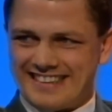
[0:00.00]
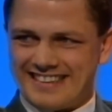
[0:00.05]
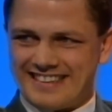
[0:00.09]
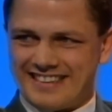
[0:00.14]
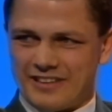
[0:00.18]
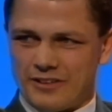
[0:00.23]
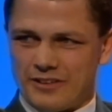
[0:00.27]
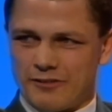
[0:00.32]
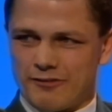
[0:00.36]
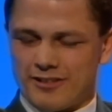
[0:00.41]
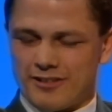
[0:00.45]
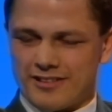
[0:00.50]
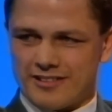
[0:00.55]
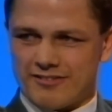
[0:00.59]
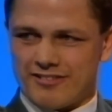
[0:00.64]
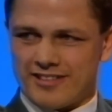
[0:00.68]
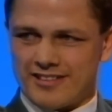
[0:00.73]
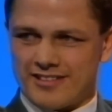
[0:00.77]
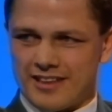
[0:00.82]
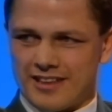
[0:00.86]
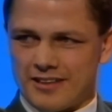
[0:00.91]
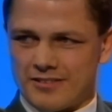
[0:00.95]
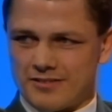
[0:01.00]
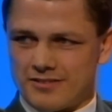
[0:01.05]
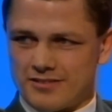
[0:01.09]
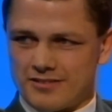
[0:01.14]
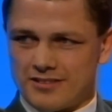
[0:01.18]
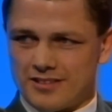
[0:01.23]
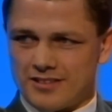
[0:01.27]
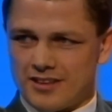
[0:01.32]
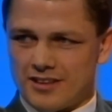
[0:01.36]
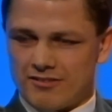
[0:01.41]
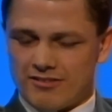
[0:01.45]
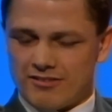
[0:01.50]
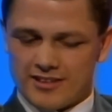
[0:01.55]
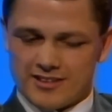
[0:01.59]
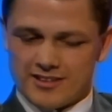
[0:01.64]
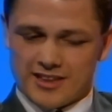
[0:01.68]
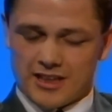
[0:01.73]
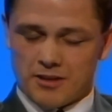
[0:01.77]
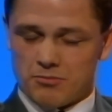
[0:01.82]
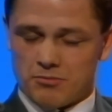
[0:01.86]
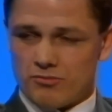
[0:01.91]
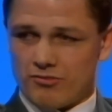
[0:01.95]
you know, I felt it right down. Right,
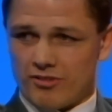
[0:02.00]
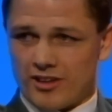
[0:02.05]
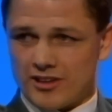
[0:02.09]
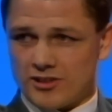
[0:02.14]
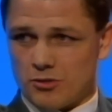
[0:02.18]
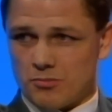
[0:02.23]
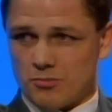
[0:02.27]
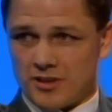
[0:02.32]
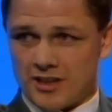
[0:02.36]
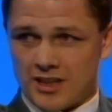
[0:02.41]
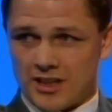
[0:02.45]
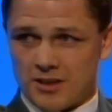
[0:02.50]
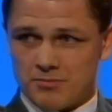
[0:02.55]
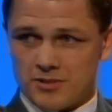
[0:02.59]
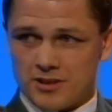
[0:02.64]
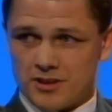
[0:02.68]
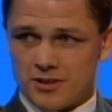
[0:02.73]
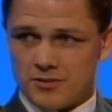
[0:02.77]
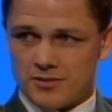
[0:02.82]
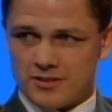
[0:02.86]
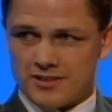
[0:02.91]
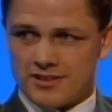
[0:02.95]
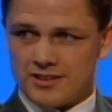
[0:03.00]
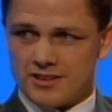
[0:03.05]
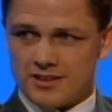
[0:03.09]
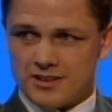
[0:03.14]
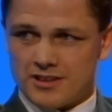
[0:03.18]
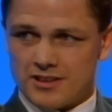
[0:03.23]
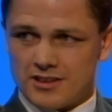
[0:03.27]
down, right up my arm, you know. You knew he